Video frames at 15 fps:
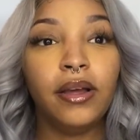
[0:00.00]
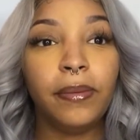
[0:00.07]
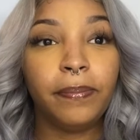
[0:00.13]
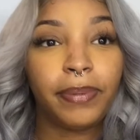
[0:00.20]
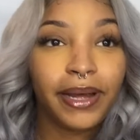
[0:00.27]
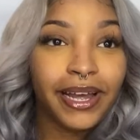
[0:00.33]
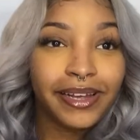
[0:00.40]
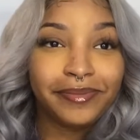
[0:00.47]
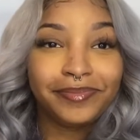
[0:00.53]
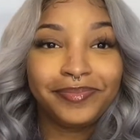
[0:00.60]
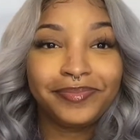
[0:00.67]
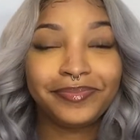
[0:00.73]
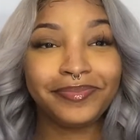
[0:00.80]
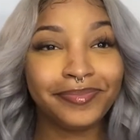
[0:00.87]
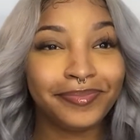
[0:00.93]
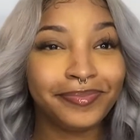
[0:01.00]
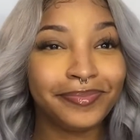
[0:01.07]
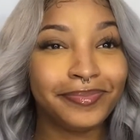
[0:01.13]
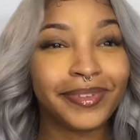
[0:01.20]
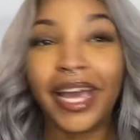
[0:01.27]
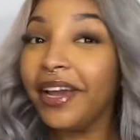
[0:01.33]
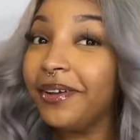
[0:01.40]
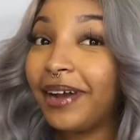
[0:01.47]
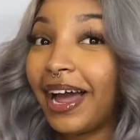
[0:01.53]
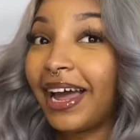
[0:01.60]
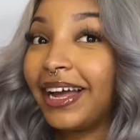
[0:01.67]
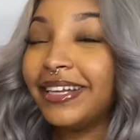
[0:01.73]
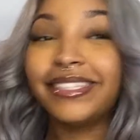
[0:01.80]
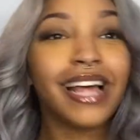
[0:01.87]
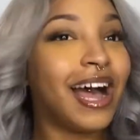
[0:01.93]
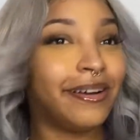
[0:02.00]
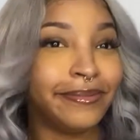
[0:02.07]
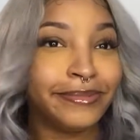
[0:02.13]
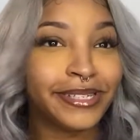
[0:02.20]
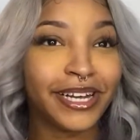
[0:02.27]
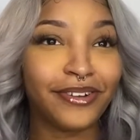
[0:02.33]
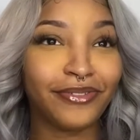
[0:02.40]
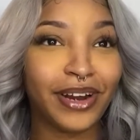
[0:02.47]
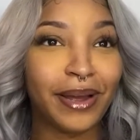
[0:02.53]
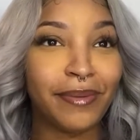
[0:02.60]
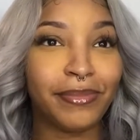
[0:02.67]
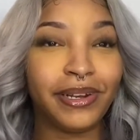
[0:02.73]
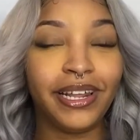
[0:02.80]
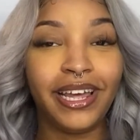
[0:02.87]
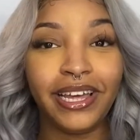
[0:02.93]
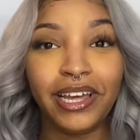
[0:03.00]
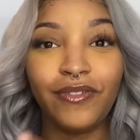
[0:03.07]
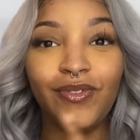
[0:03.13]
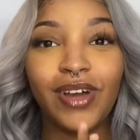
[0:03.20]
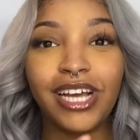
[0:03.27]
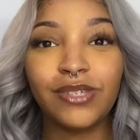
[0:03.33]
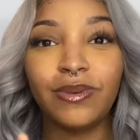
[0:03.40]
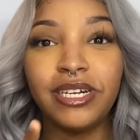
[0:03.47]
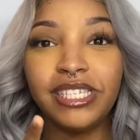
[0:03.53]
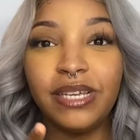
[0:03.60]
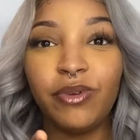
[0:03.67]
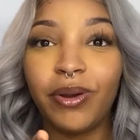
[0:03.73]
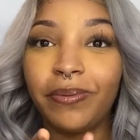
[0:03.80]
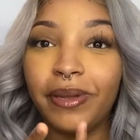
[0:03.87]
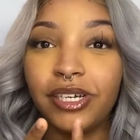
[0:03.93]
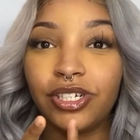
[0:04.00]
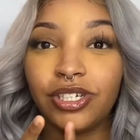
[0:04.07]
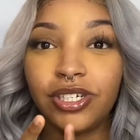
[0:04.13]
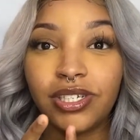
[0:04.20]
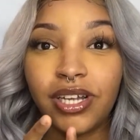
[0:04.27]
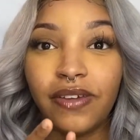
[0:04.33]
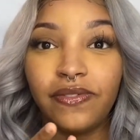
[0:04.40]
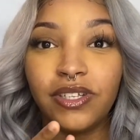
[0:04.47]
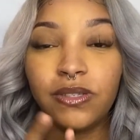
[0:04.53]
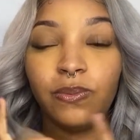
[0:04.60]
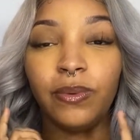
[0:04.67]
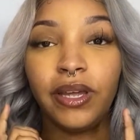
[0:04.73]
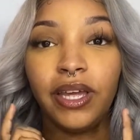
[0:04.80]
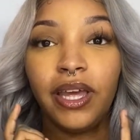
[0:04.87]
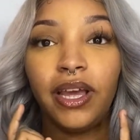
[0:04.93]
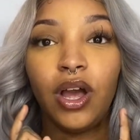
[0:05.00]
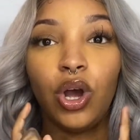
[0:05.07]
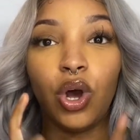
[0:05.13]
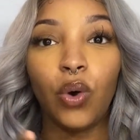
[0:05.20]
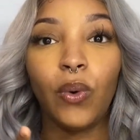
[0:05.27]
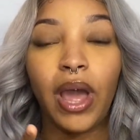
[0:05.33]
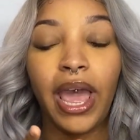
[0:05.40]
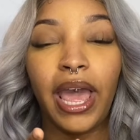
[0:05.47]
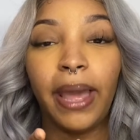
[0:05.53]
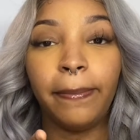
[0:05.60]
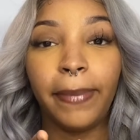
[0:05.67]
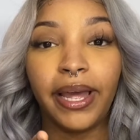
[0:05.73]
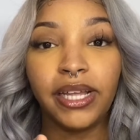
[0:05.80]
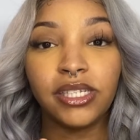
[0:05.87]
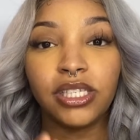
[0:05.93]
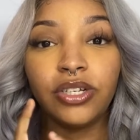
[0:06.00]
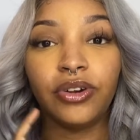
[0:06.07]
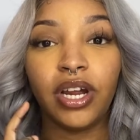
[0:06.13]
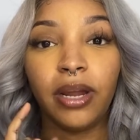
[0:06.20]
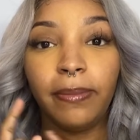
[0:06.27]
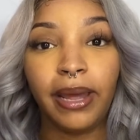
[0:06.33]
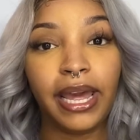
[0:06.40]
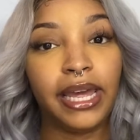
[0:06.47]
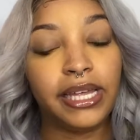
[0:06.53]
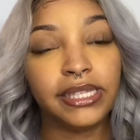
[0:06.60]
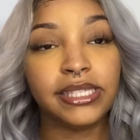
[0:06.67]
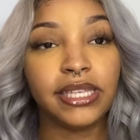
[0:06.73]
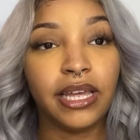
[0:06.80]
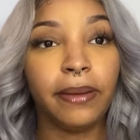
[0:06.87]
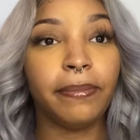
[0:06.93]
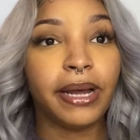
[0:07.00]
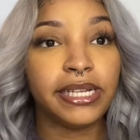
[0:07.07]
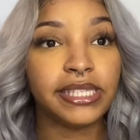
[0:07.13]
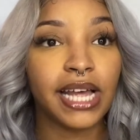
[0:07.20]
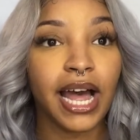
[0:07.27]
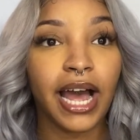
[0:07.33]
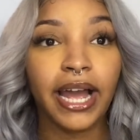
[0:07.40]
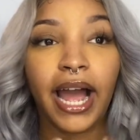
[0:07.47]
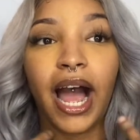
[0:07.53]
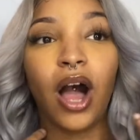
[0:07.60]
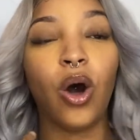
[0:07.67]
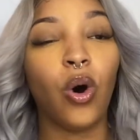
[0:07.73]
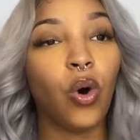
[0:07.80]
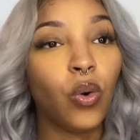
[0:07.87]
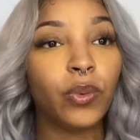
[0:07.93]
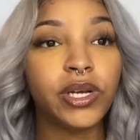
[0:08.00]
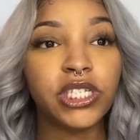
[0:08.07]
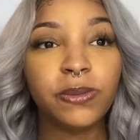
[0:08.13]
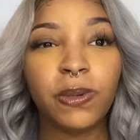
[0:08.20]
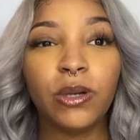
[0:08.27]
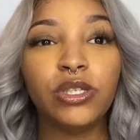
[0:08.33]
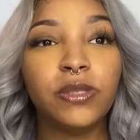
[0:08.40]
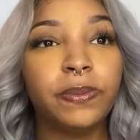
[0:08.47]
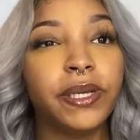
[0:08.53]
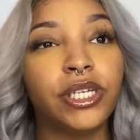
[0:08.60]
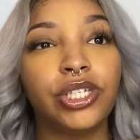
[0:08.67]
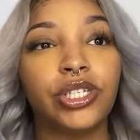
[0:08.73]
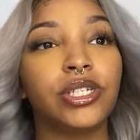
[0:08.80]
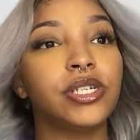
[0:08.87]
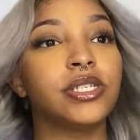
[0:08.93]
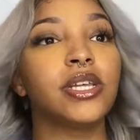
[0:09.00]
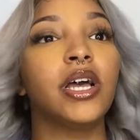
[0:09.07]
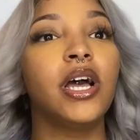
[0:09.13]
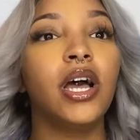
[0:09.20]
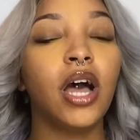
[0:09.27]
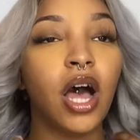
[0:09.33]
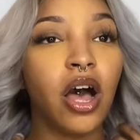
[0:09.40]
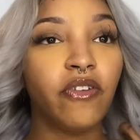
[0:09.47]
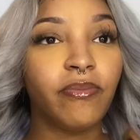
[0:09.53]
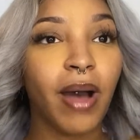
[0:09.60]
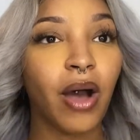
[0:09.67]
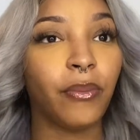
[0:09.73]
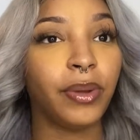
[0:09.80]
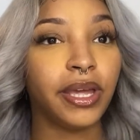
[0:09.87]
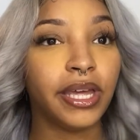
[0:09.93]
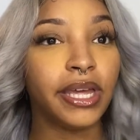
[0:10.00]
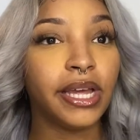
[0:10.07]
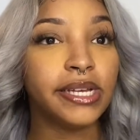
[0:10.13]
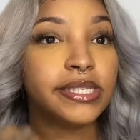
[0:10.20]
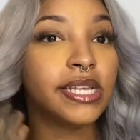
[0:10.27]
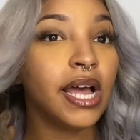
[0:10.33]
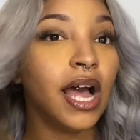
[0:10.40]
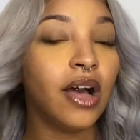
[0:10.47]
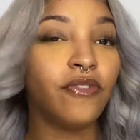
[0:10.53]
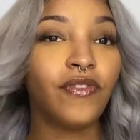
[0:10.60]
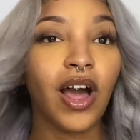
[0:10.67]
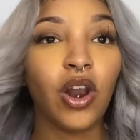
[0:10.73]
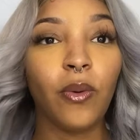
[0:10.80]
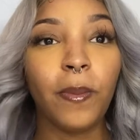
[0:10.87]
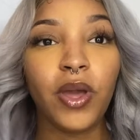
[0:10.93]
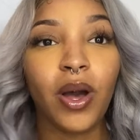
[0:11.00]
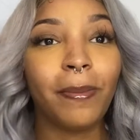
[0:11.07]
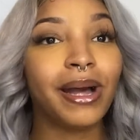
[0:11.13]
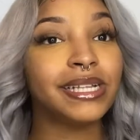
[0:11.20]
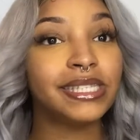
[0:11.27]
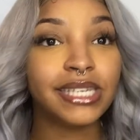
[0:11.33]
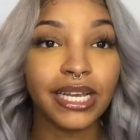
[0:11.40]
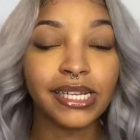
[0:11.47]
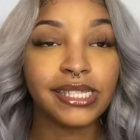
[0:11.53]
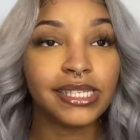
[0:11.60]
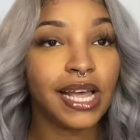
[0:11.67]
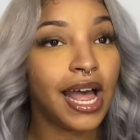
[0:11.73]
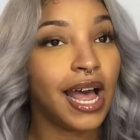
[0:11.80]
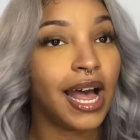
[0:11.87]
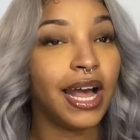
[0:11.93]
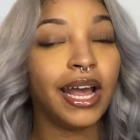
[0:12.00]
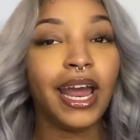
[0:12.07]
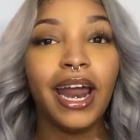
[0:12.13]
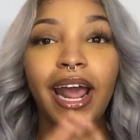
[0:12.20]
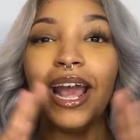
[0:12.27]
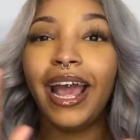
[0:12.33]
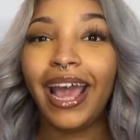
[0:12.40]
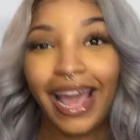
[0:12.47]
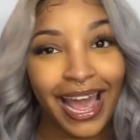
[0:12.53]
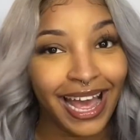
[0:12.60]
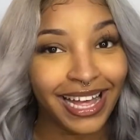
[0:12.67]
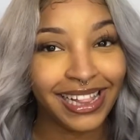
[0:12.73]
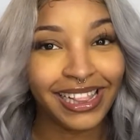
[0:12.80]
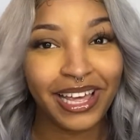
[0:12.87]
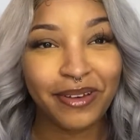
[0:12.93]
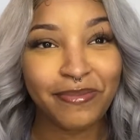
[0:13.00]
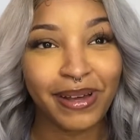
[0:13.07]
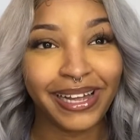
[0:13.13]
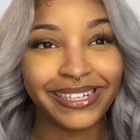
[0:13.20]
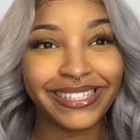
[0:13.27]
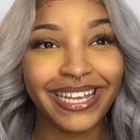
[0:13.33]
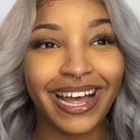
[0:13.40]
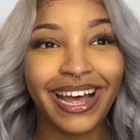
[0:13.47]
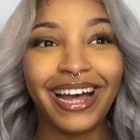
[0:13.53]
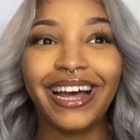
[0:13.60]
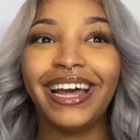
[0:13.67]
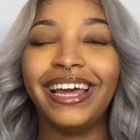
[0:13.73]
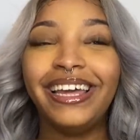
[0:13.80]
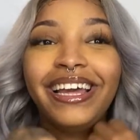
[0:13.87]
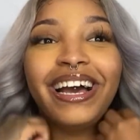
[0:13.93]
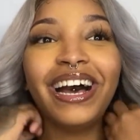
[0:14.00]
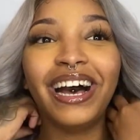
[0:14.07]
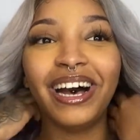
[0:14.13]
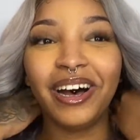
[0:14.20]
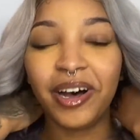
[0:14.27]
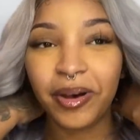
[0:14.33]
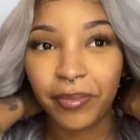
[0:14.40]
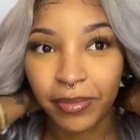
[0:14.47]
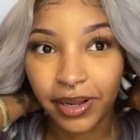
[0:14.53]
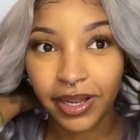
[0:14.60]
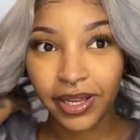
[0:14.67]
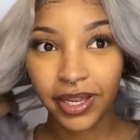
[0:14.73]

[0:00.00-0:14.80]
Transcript: but yeah you guys i'm done rambling if you guys want to see more pictures of this wig go add my instagram at it's glam by tai i always post pictures of my wigs. Follow me on my TikTok at Glam by Tai. Um,